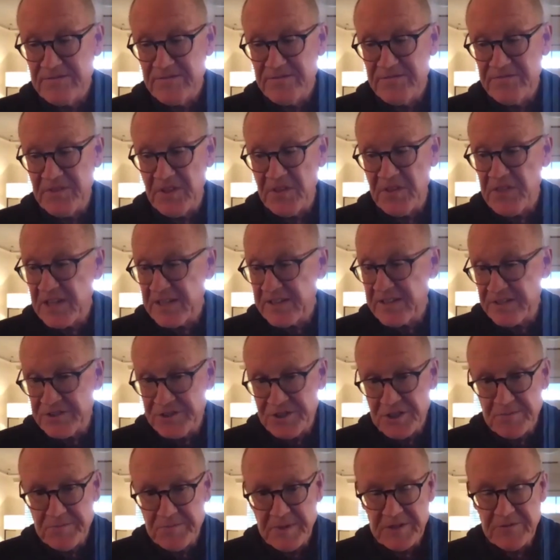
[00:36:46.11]
the thing that
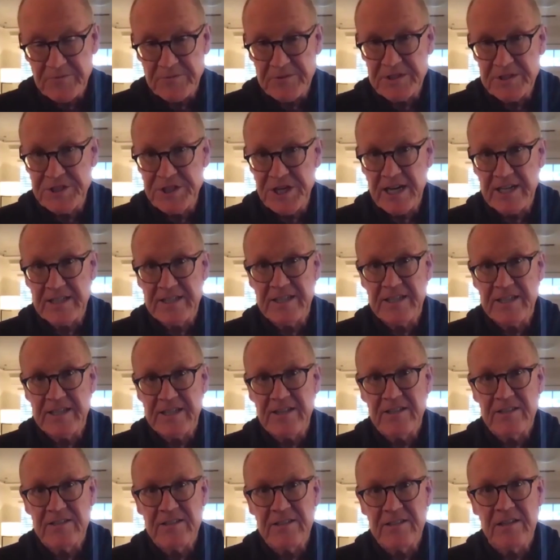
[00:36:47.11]
she'd been rejecting
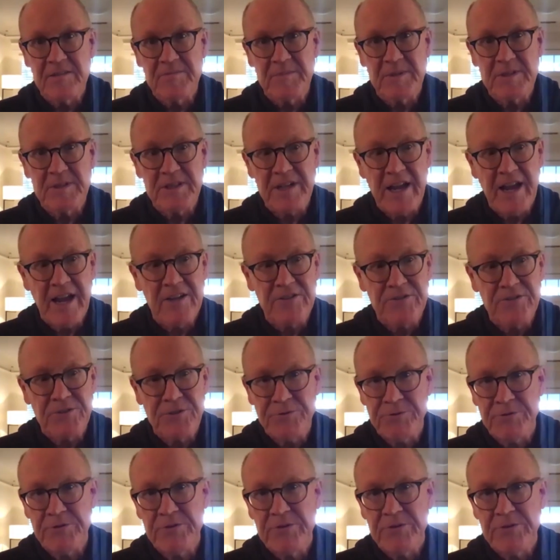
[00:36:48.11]
all along, but how
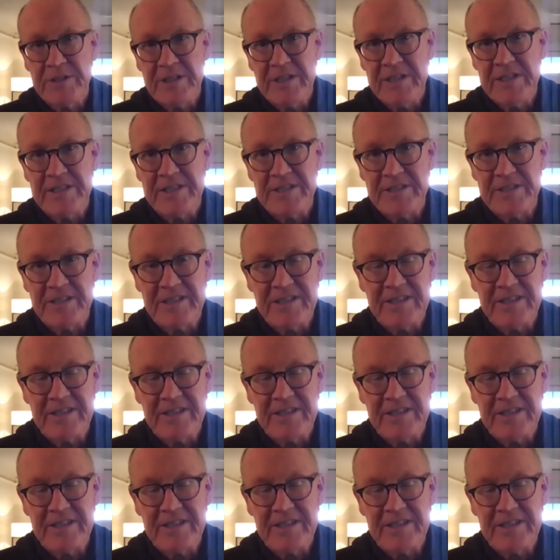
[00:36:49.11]
true it is. And